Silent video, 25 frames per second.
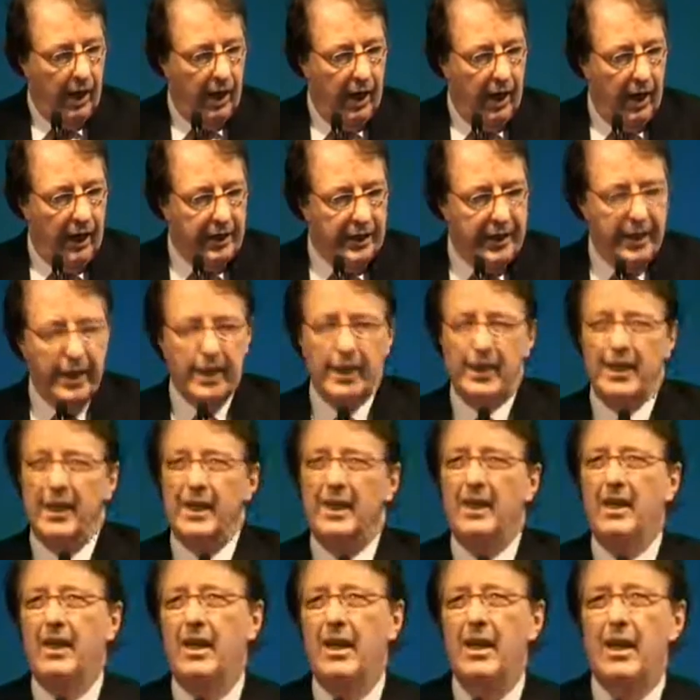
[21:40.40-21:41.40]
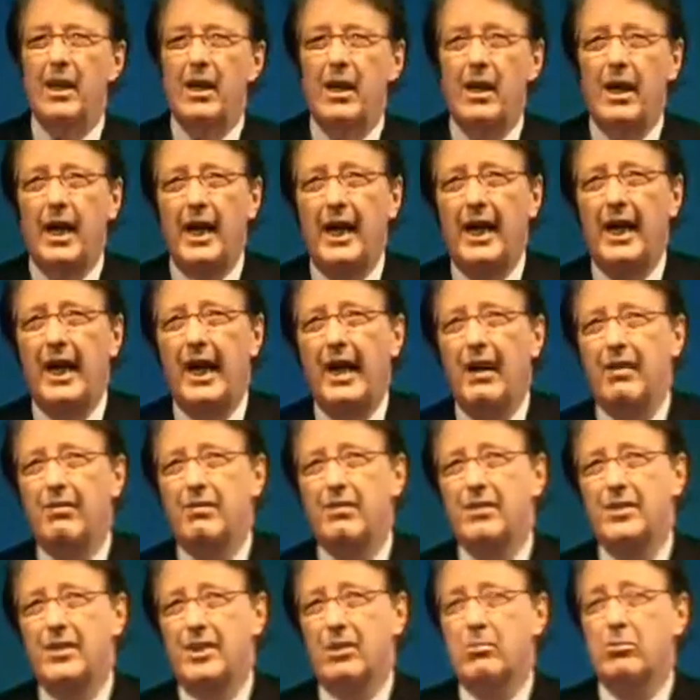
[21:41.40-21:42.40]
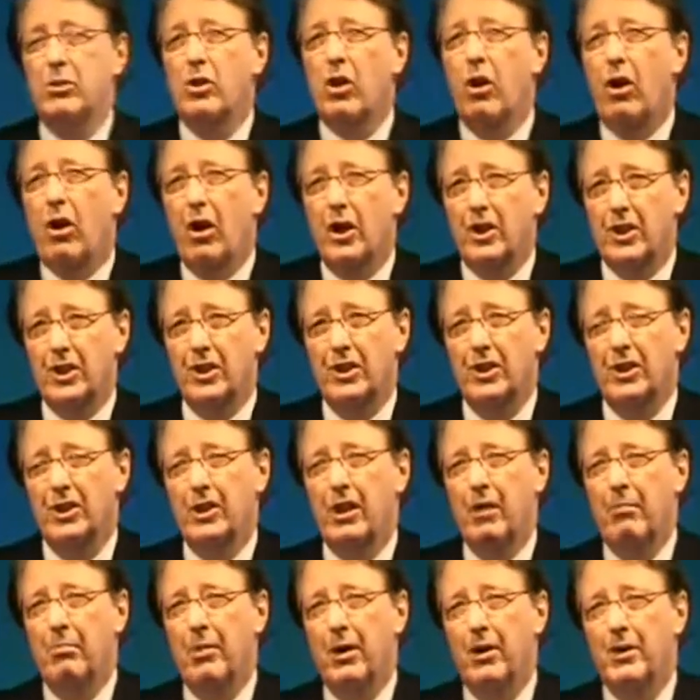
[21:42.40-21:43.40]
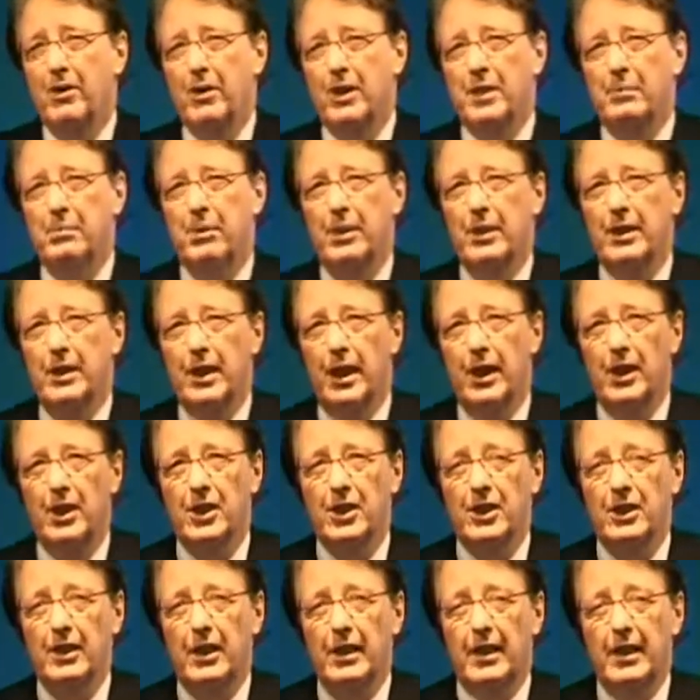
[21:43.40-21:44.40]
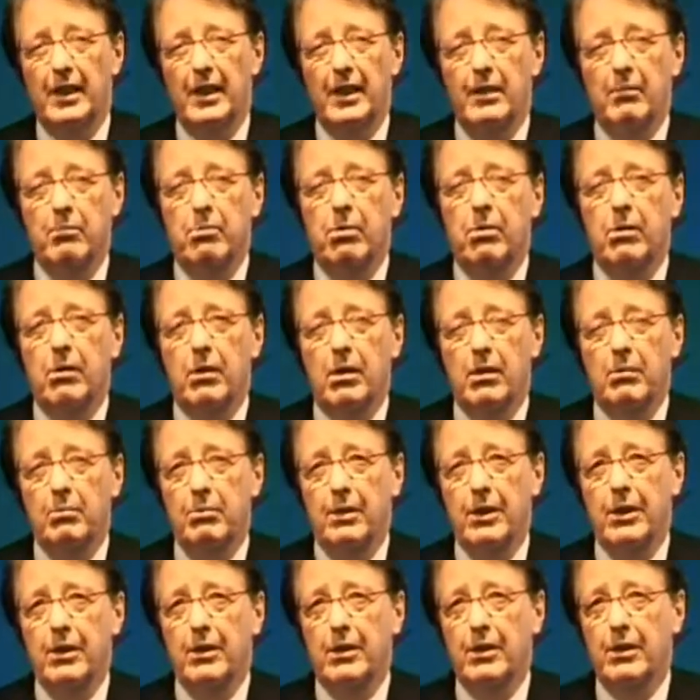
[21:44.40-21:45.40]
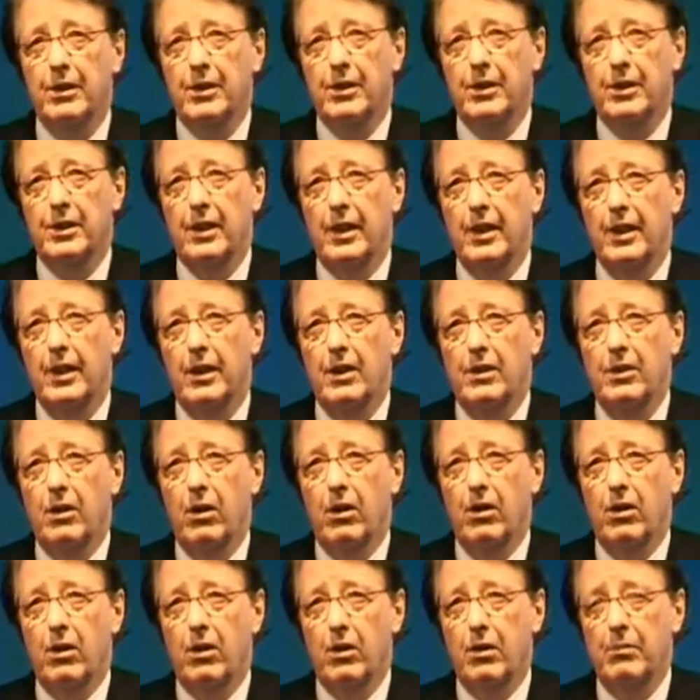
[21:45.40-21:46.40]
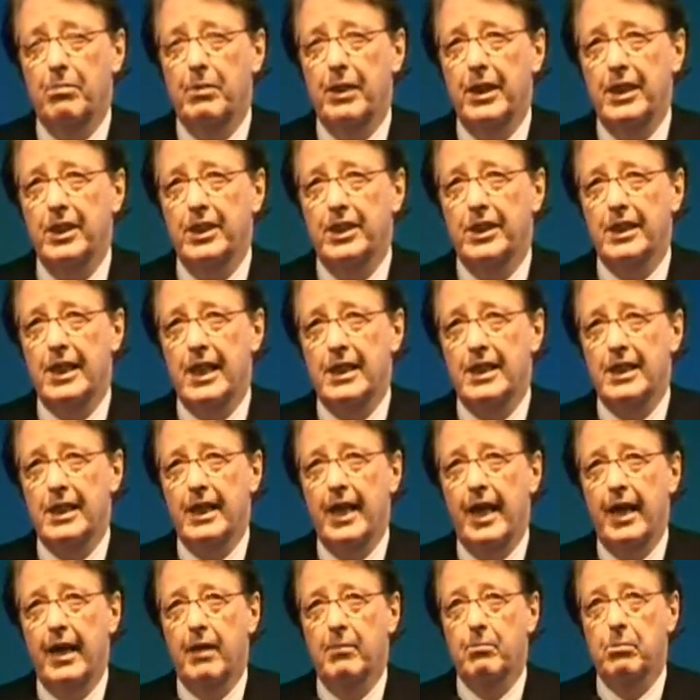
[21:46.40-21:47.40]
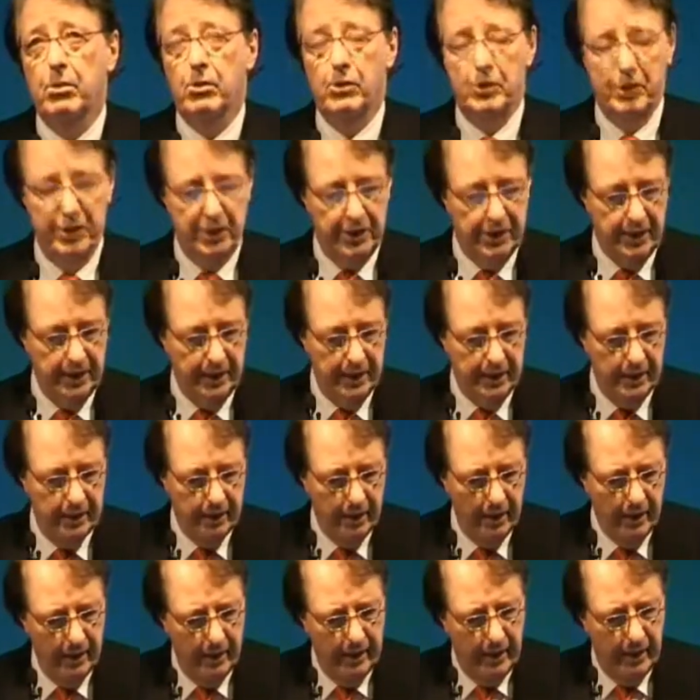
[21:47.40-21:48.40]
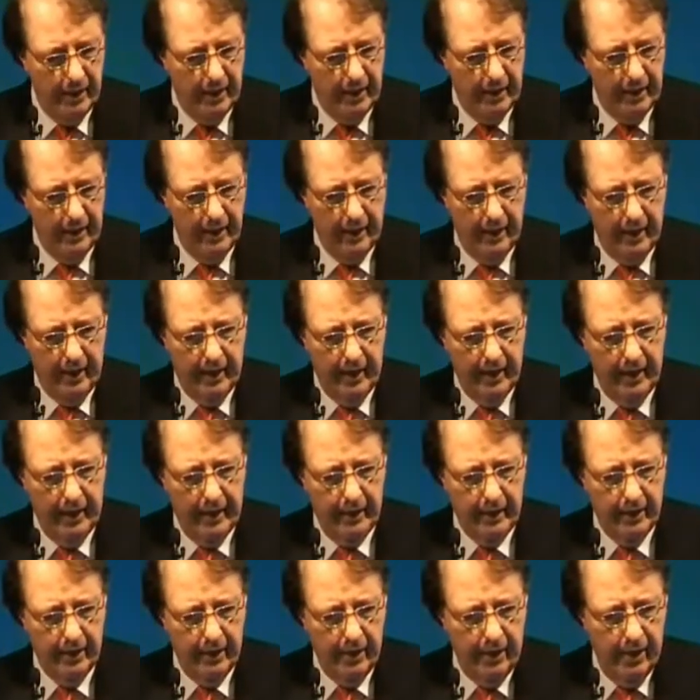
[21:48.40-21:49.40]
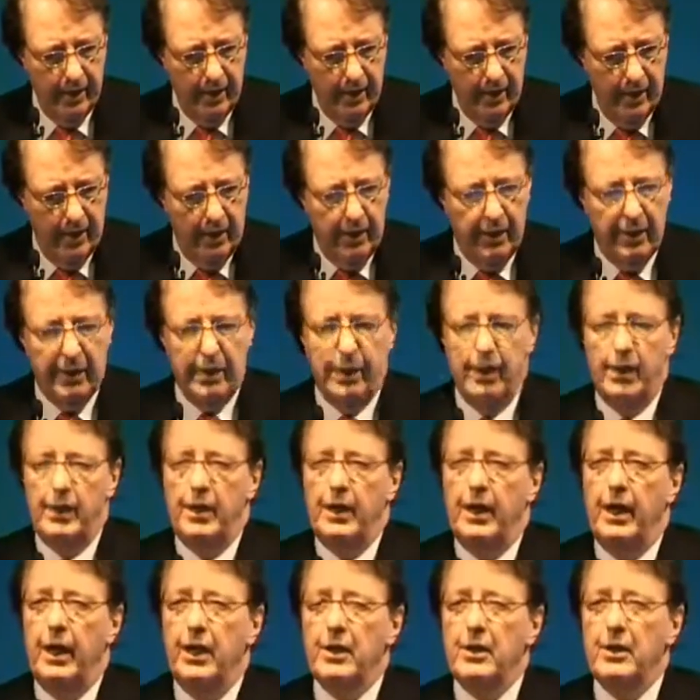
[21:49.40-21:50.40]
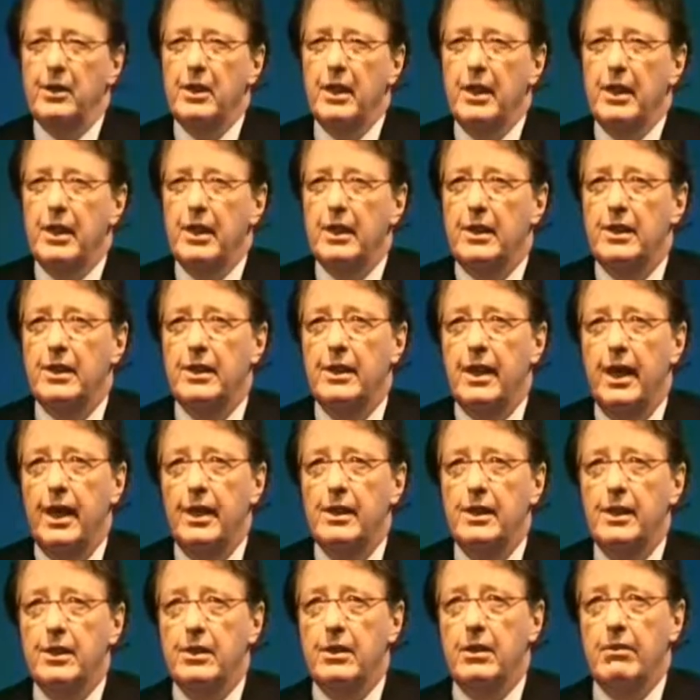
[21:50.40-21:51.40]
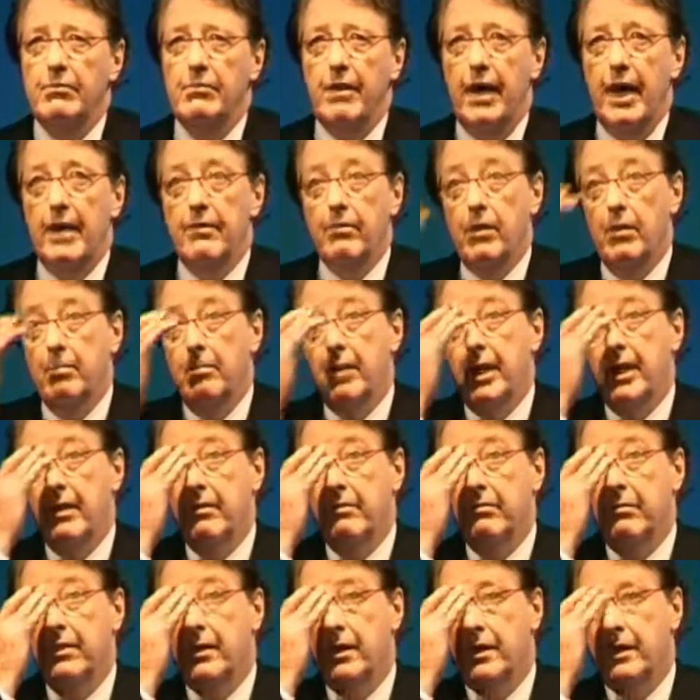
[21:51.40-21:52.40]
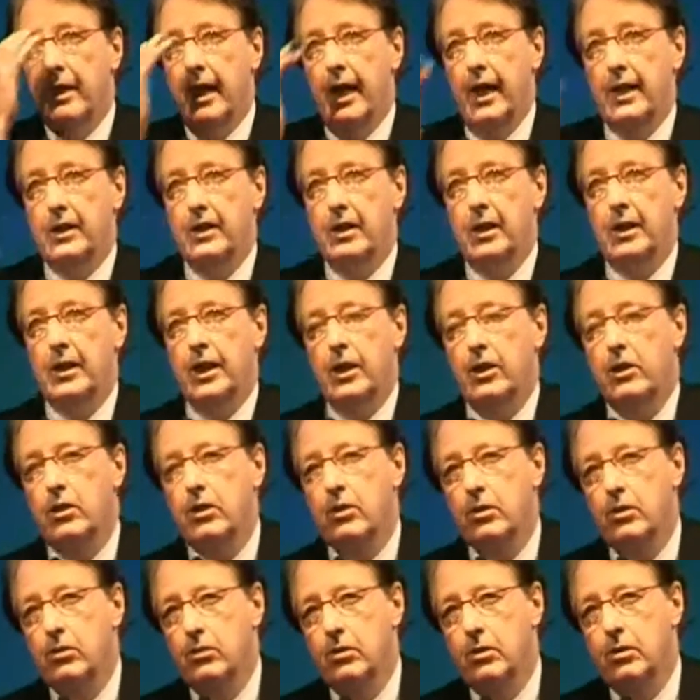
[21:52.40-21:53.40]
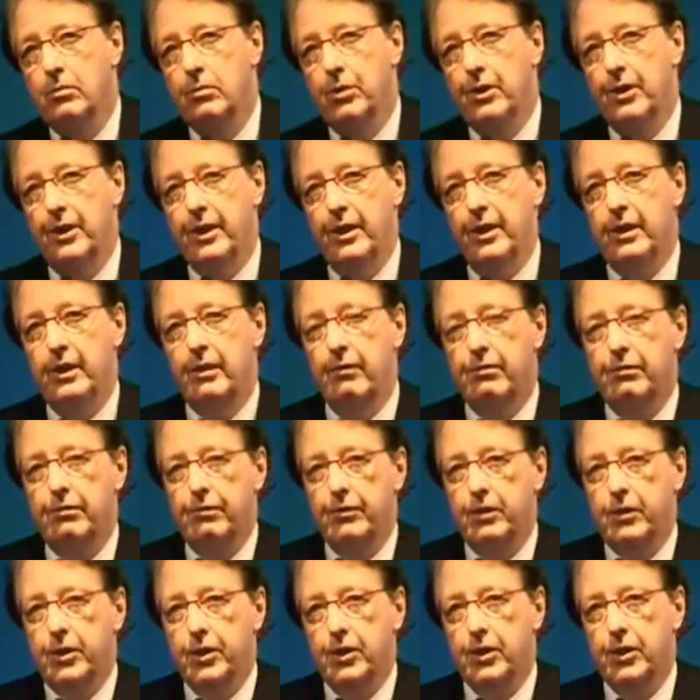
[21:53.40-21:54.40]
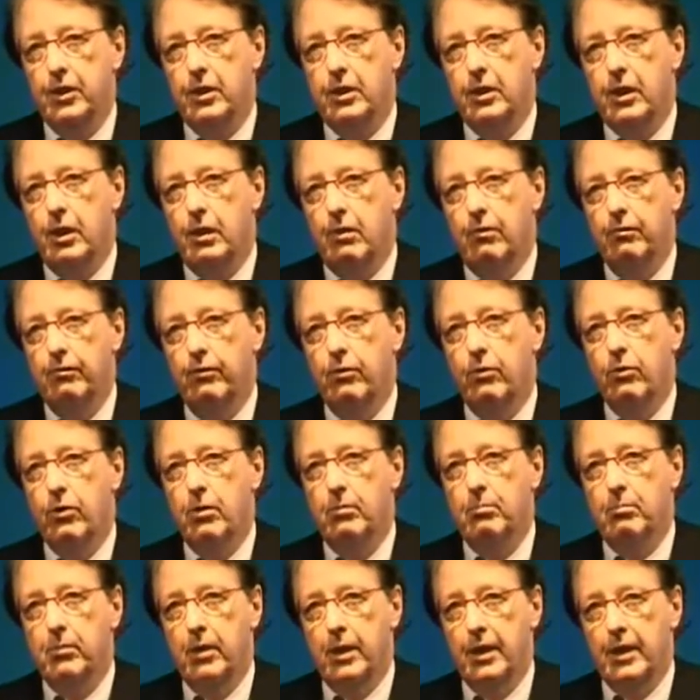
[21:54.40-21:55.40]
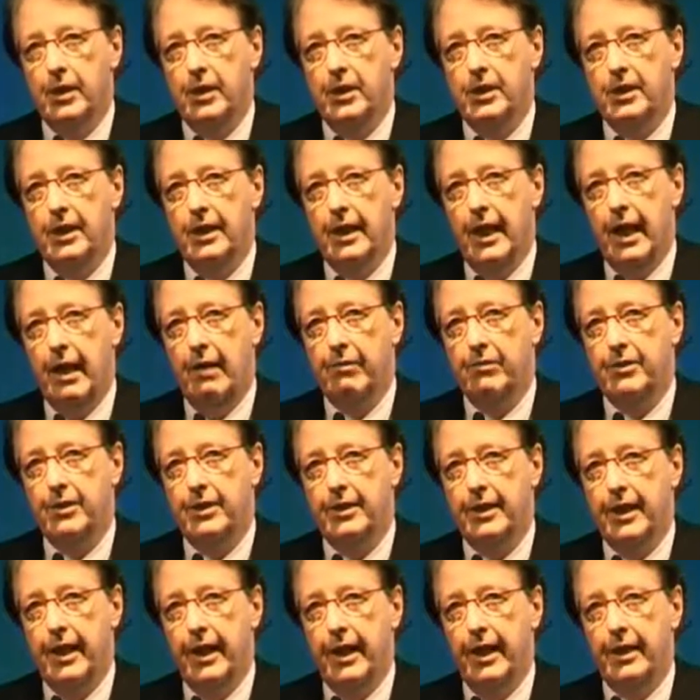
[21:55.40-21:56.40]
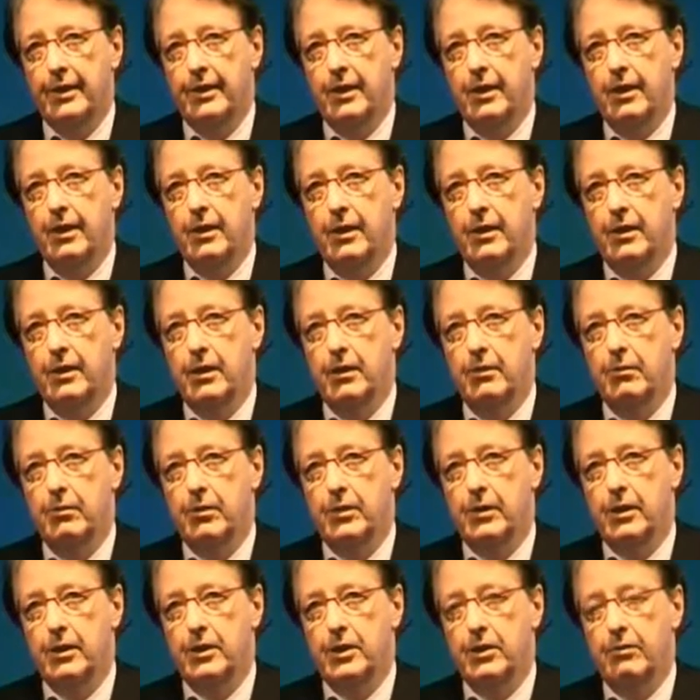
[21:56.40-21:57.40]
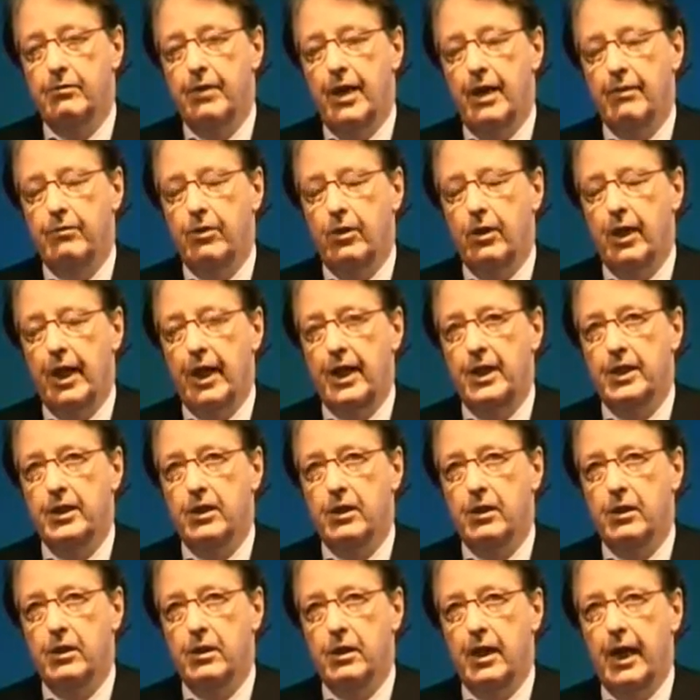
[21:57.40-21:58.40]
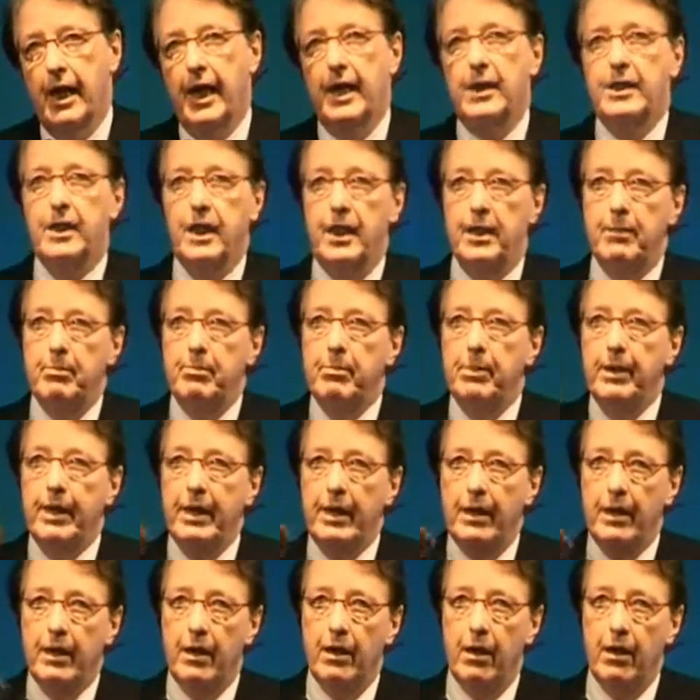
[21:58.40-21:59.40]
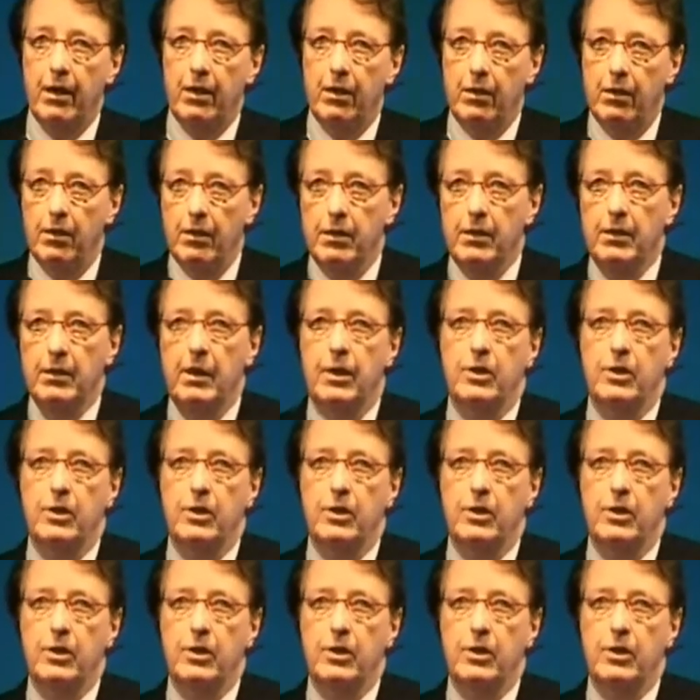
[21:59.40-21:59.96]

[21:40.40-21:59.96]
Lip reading: I think that I have some cautions about this particular study, in part because not all the patients actually had bone disease. And the other is that the survival benefit actually accrued within the first 4 months, and after that the survival lines are actually parallel.